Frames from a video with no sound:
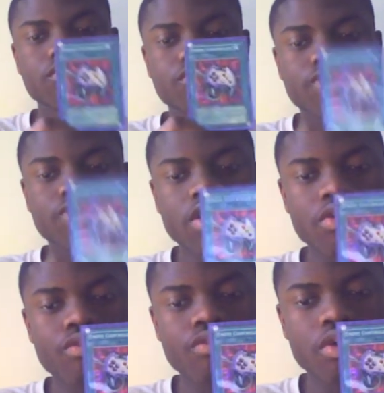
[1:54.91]
very,
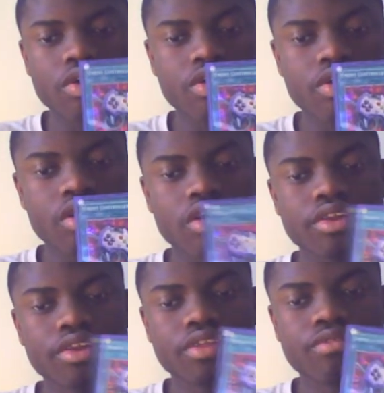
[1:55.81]
very good card
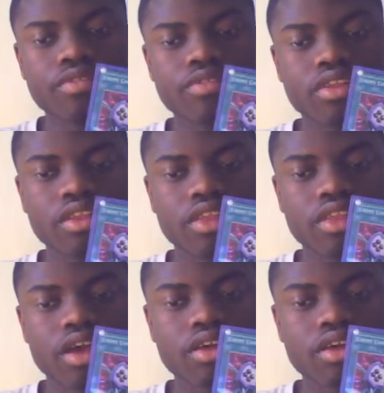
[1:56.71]
in this deck.